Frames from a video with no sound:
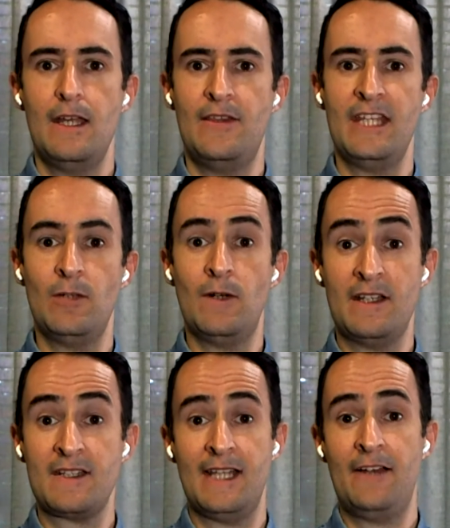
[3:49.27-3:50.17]
that you
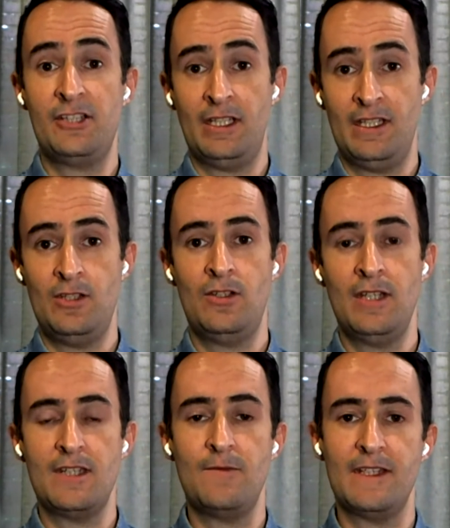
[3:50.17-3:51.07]
are slouching and that you do
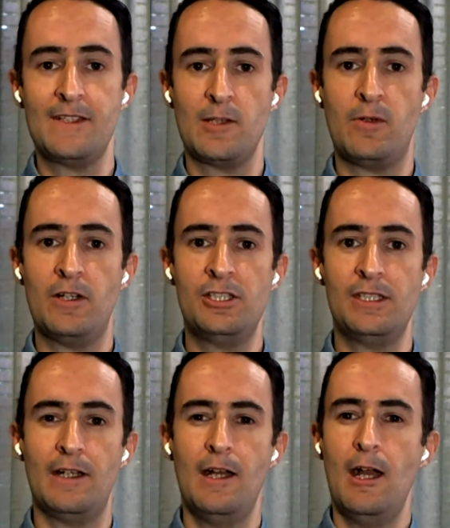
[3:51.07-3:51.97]
need to fix your
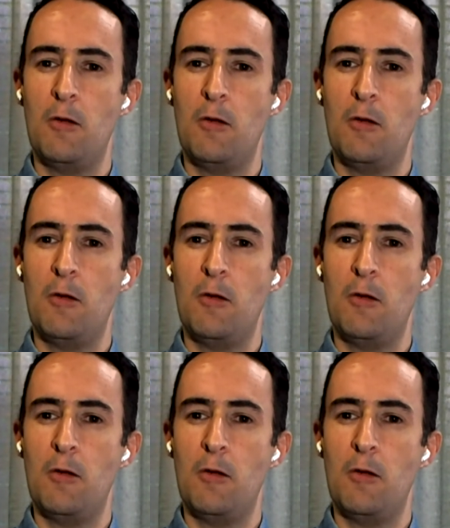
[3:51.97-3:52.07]
posture.